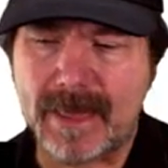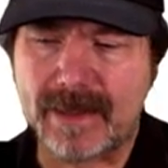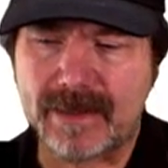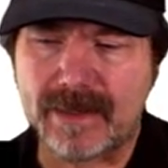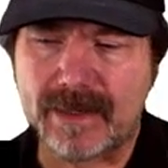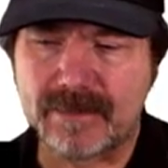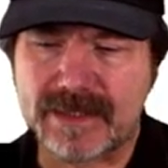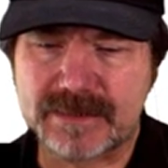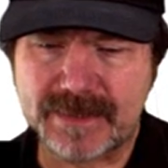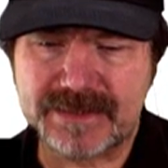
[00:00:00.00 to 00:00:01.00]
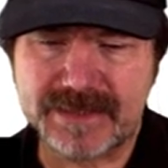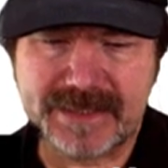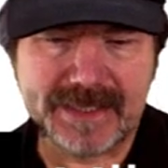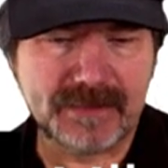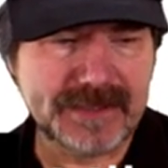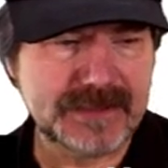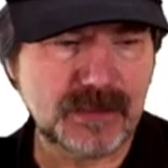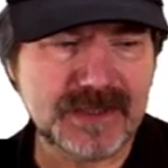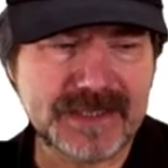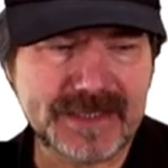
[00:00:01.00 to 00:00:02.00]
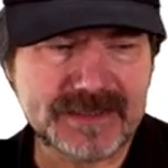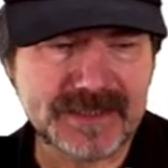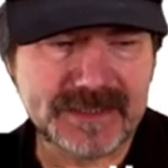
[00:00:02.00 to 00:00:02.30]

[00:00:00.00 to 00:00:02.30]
uh, especially in areas where testing is